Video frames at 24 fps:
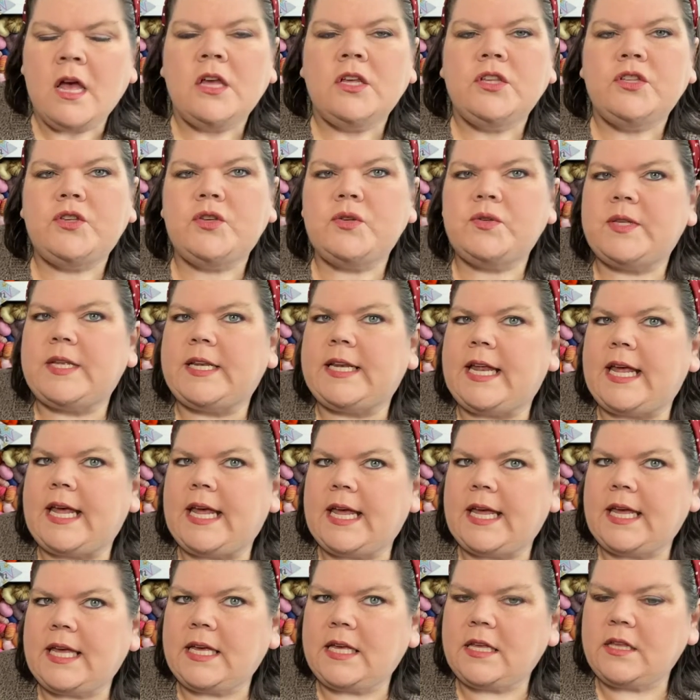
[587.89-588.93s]
Susan
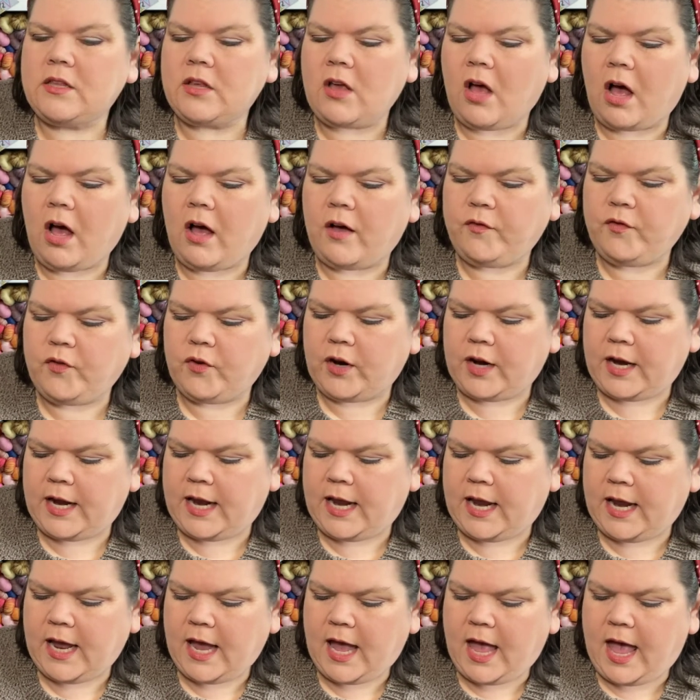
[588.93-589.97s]
is
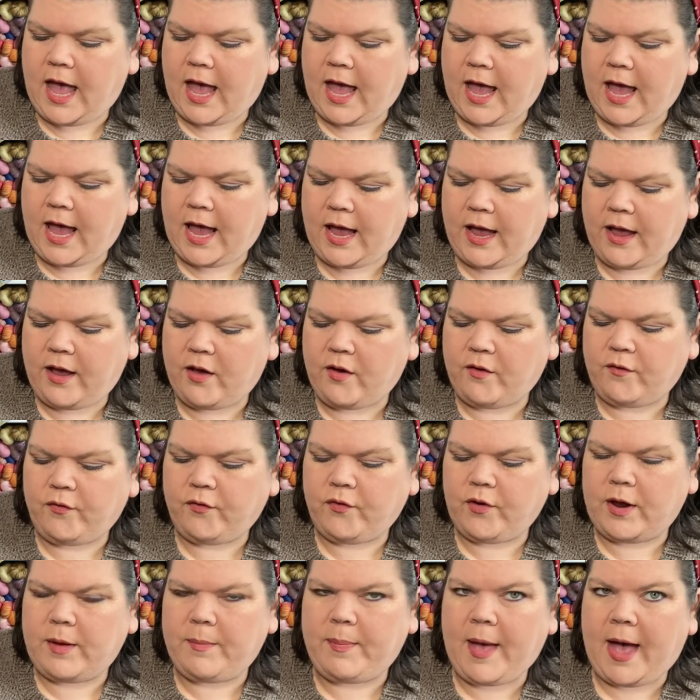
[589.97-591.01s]
offering a
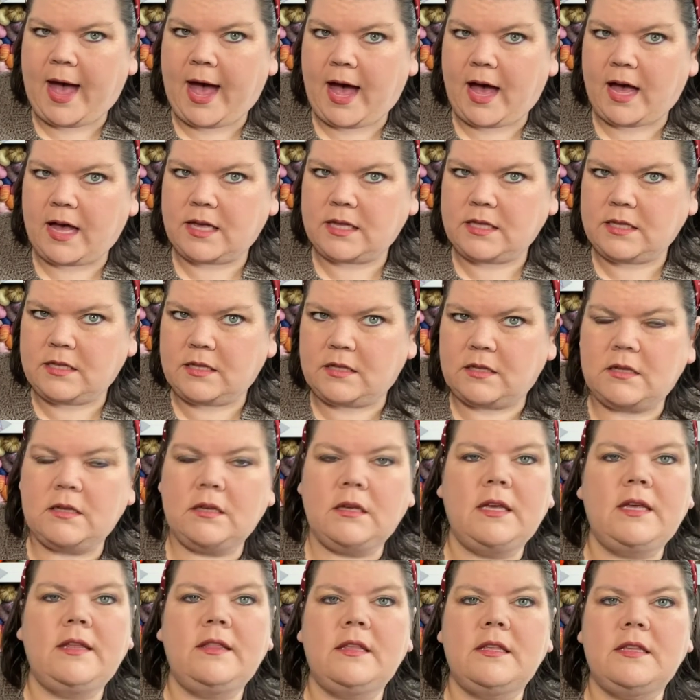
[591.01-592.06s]
free pass
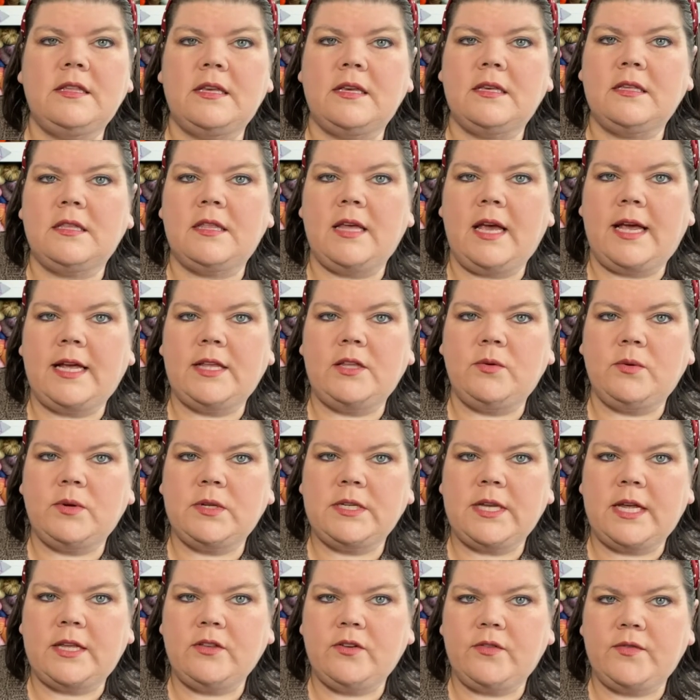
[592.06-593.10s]
in the 6th annual
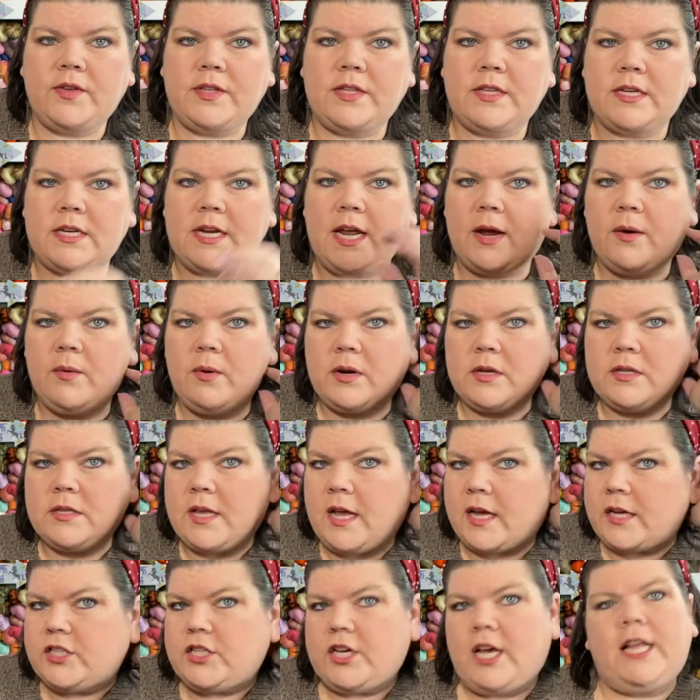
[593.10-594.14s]
Desert Vista Dye Works
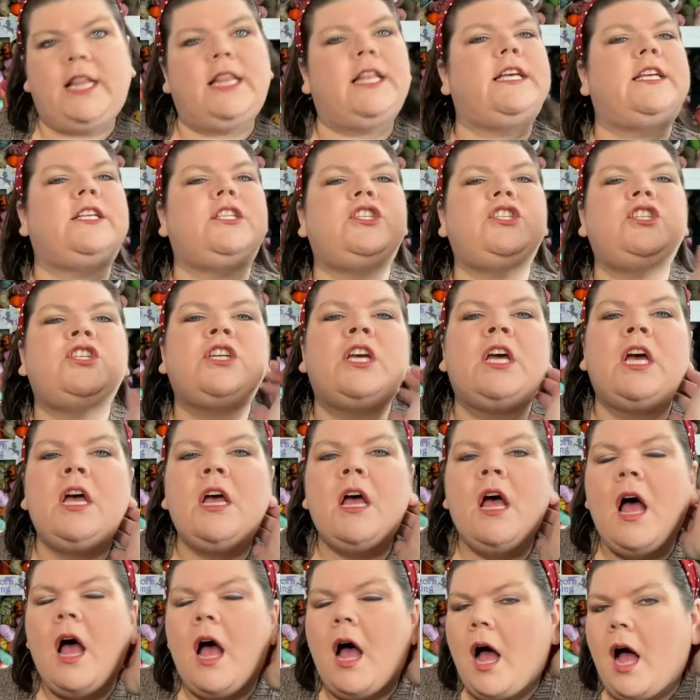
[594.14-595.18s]
Sock Challenge,
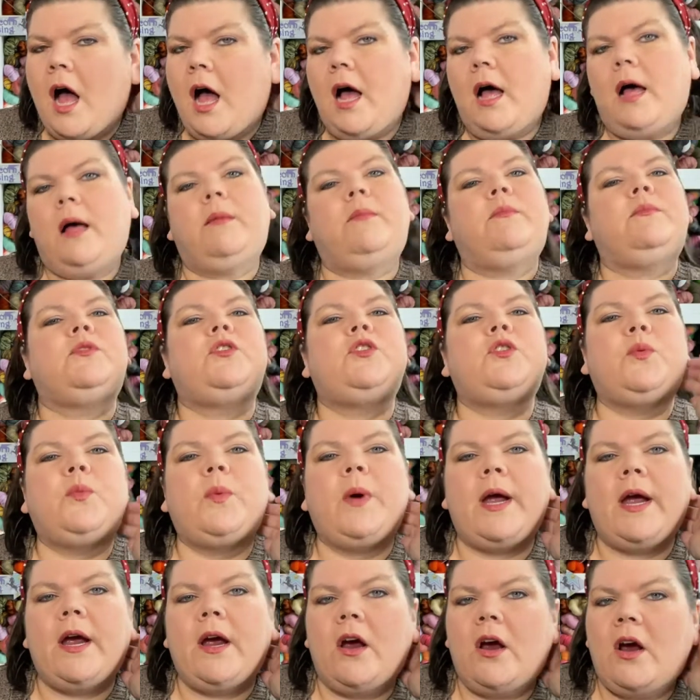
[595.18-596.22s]
to
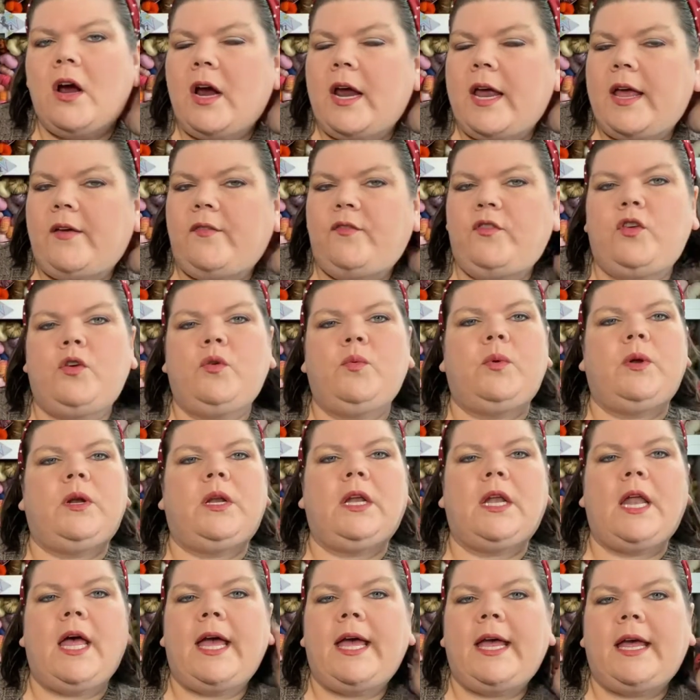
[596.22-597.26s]
where if you would
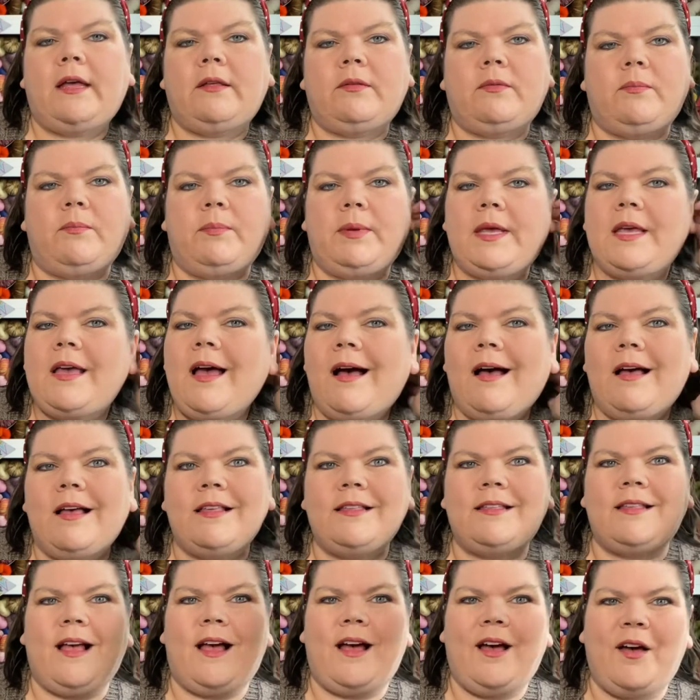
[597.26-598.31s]
like,
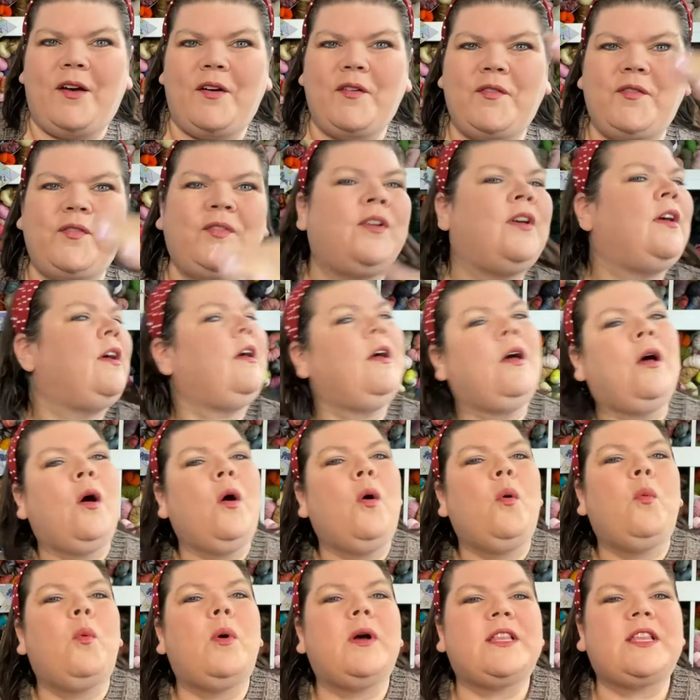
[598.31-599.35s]
because of
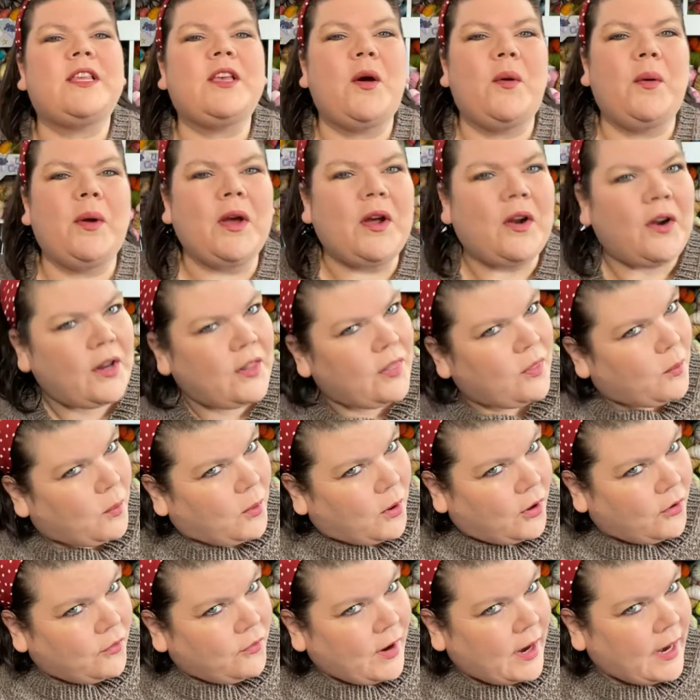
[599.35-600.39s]
what's going on in the
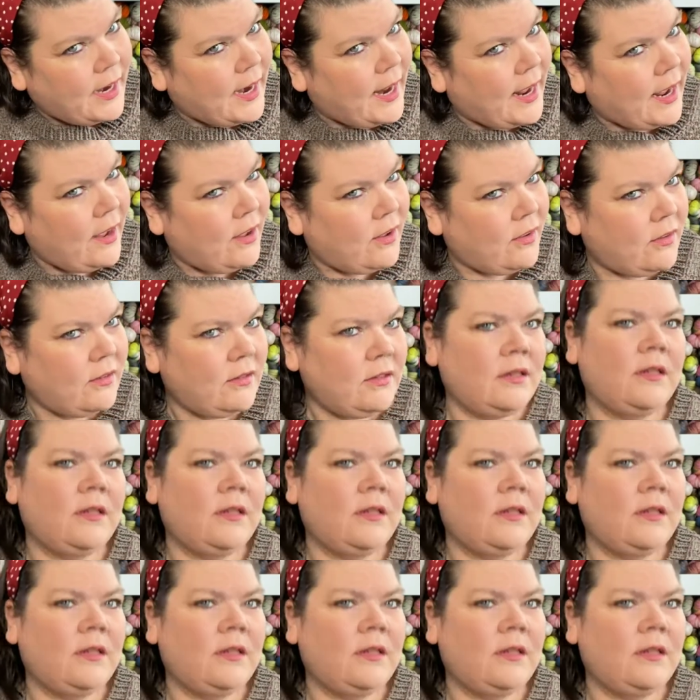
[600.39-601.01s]
world right now,